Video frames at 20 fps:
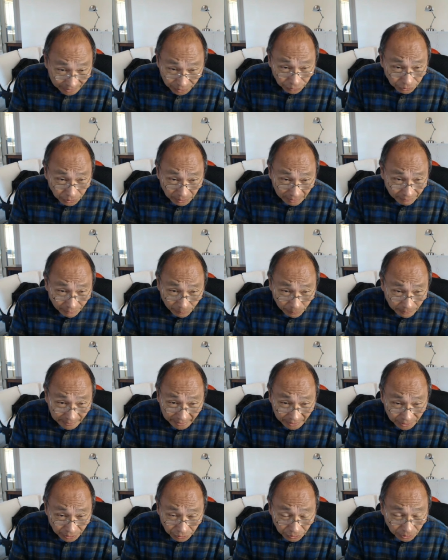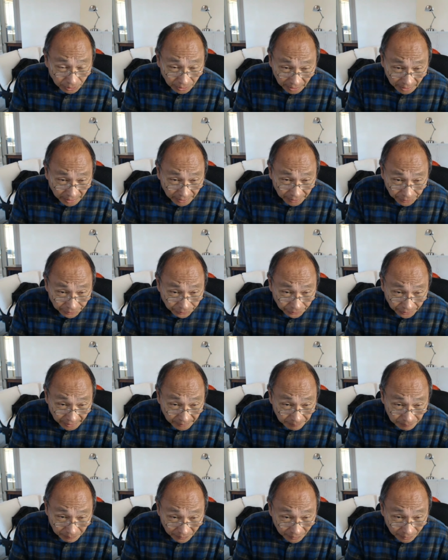true everywhere. That's true in Hungary.
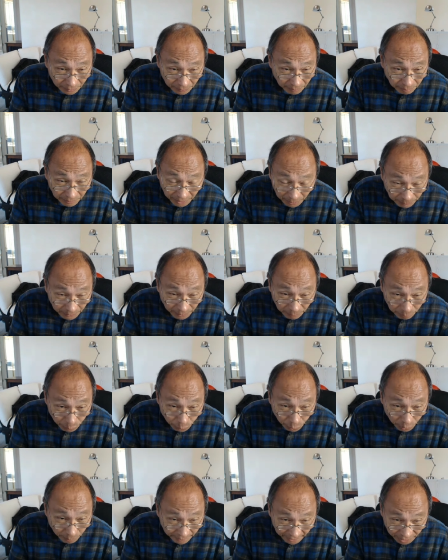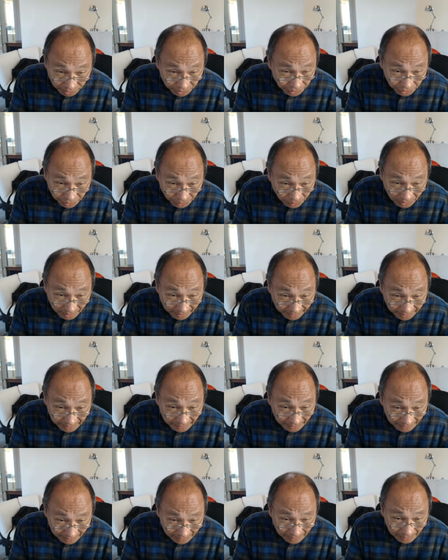You know, people in Budapest don't like
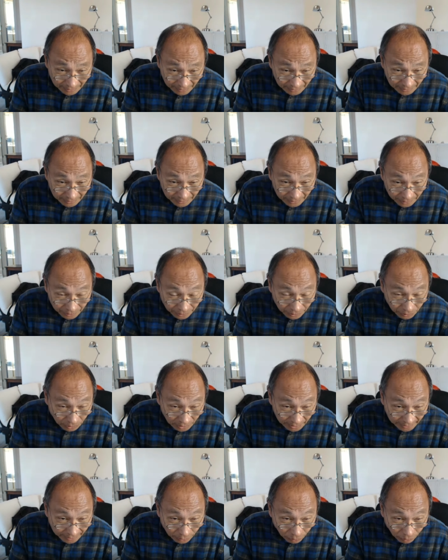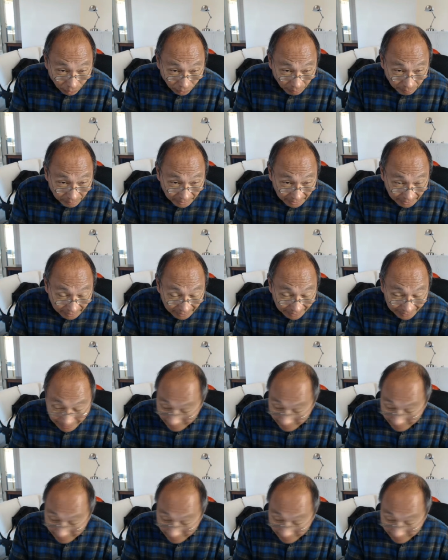uh, don't like Orban,